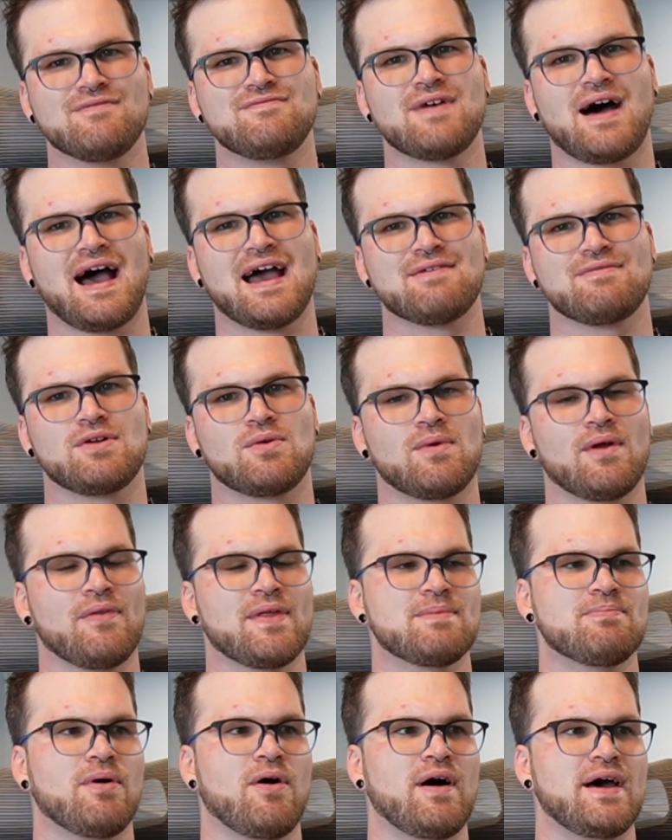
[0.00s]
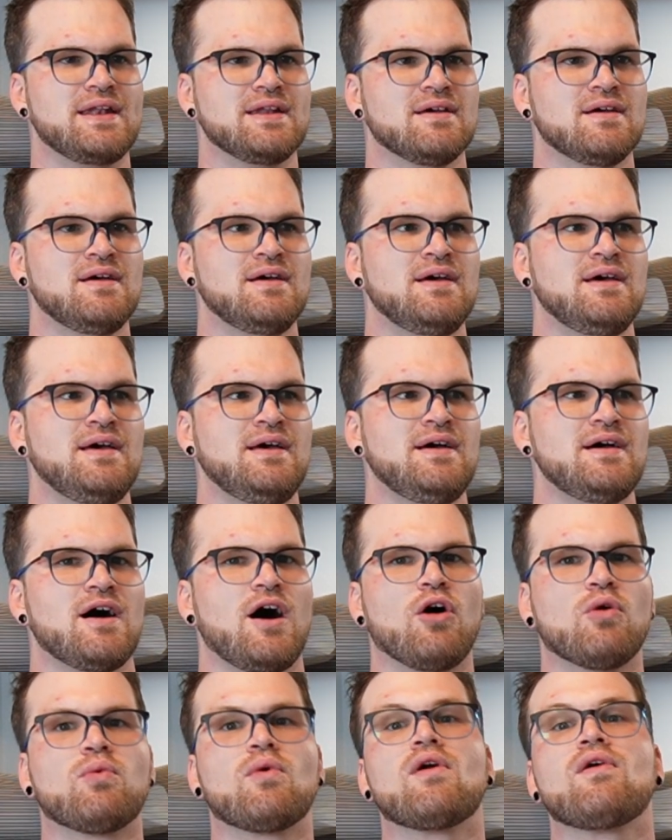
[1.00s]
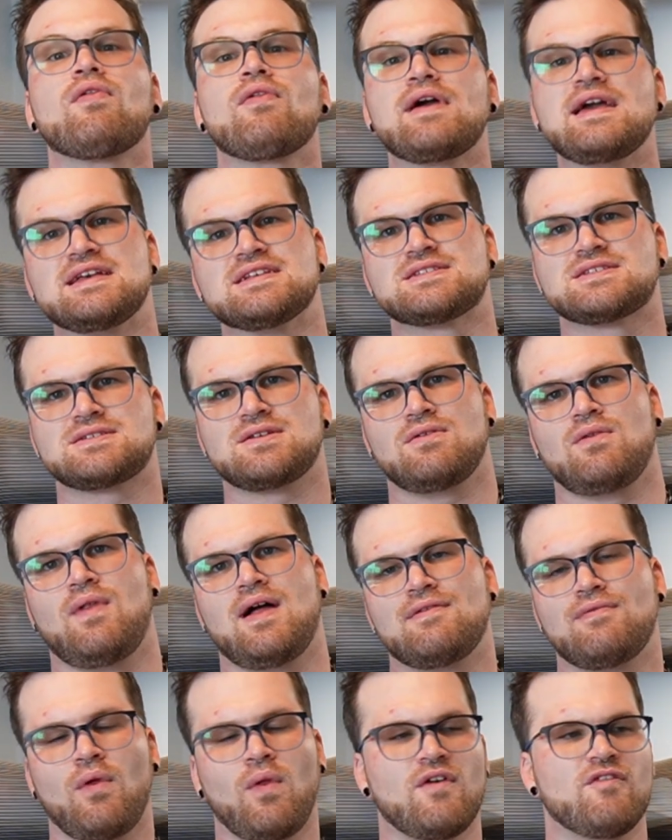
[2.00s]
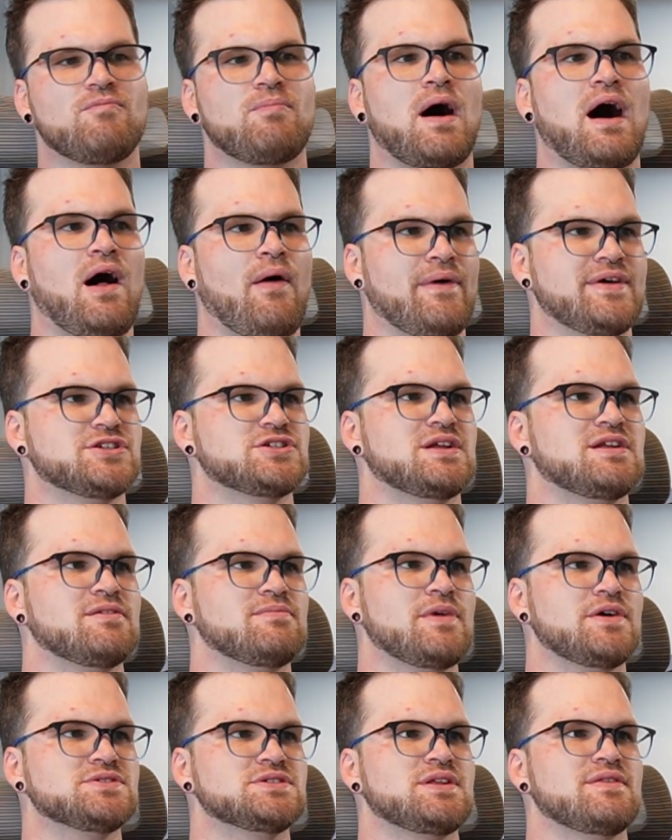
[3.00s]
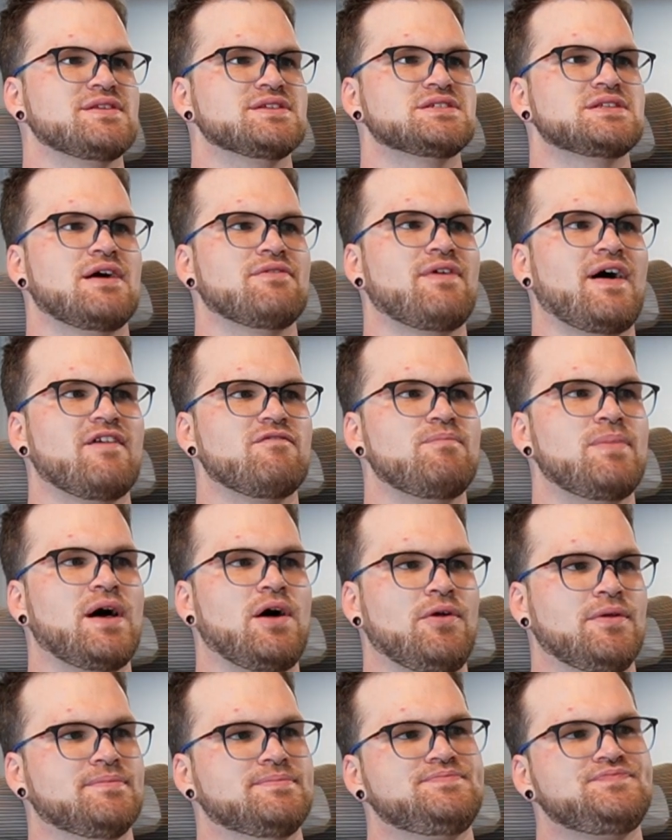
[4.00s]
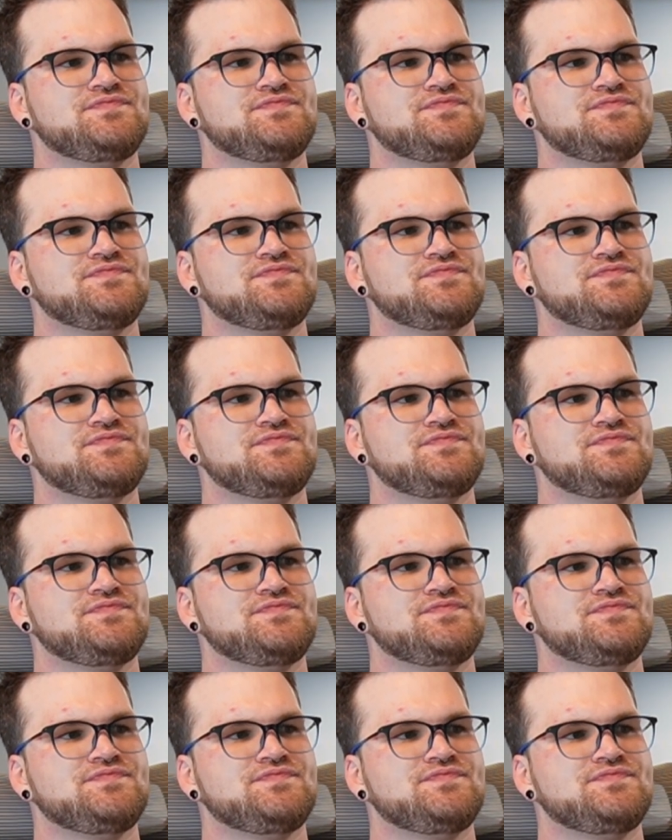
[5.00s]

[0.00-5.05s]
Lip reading: I haven't really put a release level of polish into most of the stuff I've built.